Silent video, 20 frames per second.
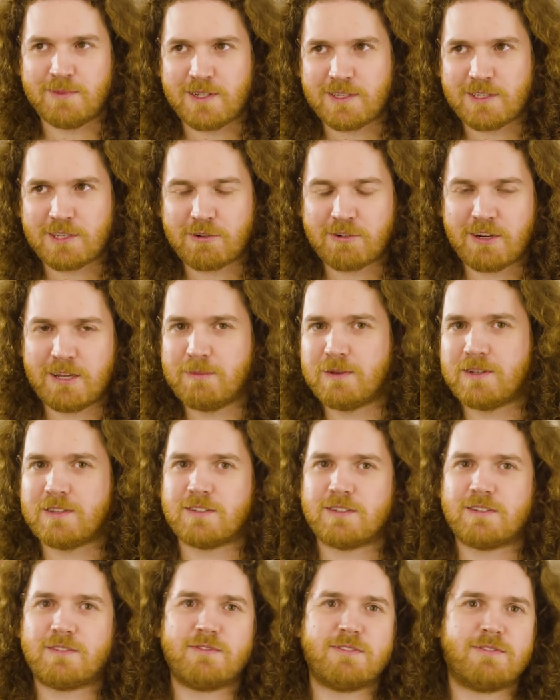
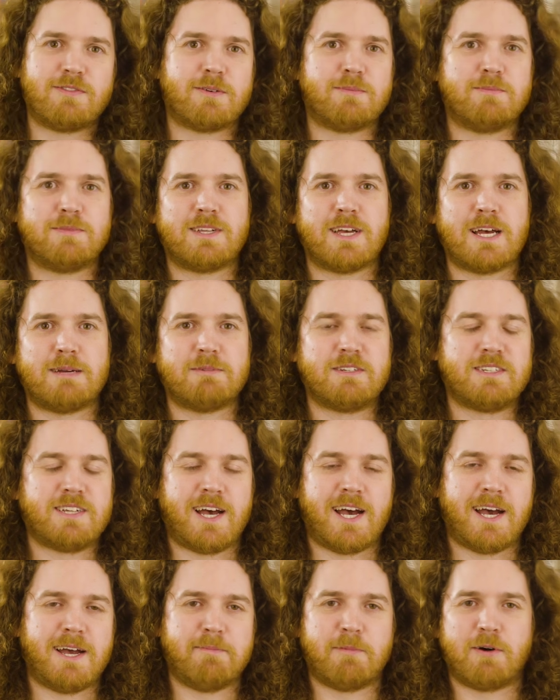disagreements from time to
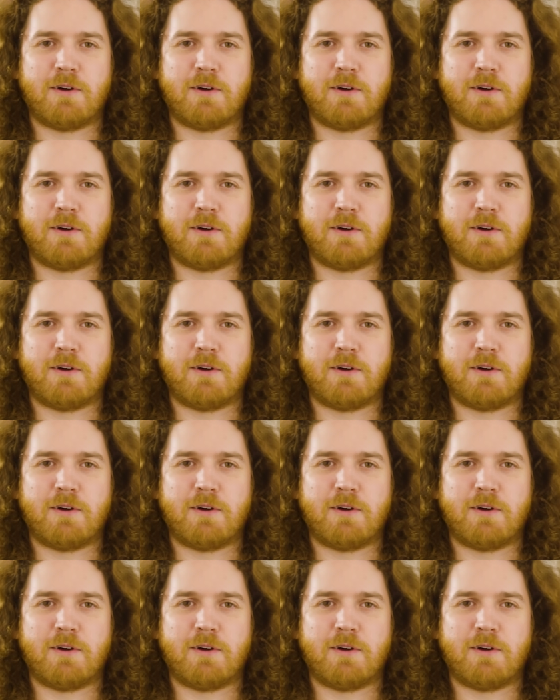time